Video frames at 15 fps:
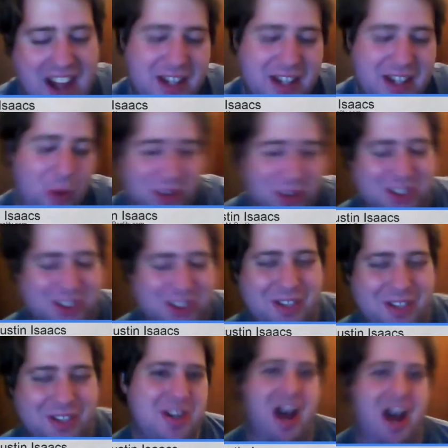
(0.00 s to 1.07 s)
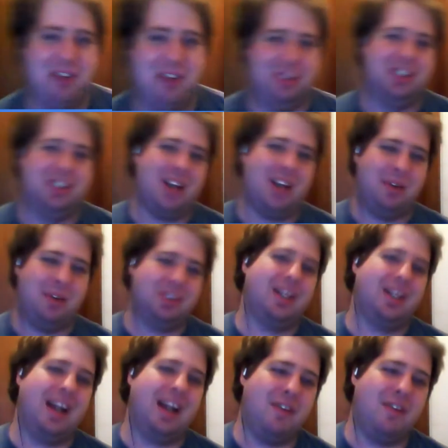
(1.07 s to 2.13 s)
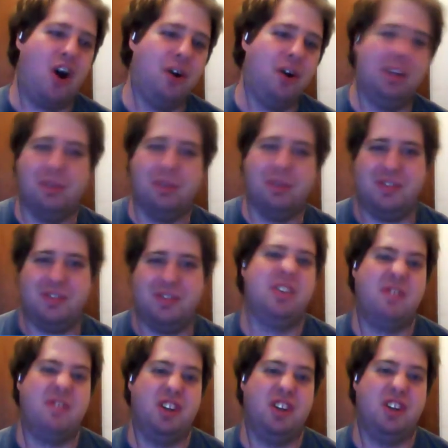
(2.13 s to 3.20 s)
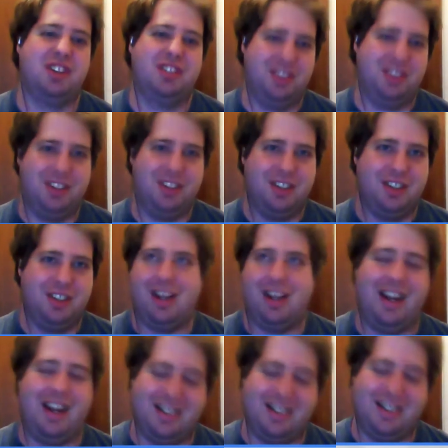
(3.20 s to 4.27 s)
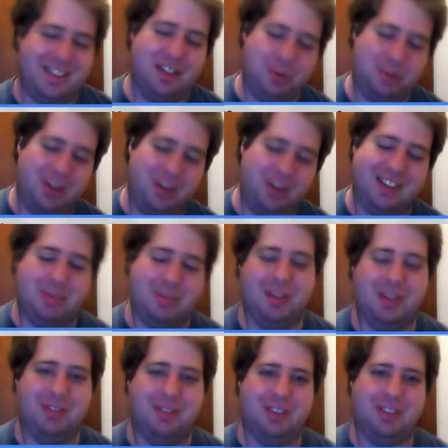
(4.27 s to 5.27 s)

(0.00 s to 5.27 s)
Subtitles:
portion of the novel, it's almost like I've already revealed the first. I hate to say twist, but the first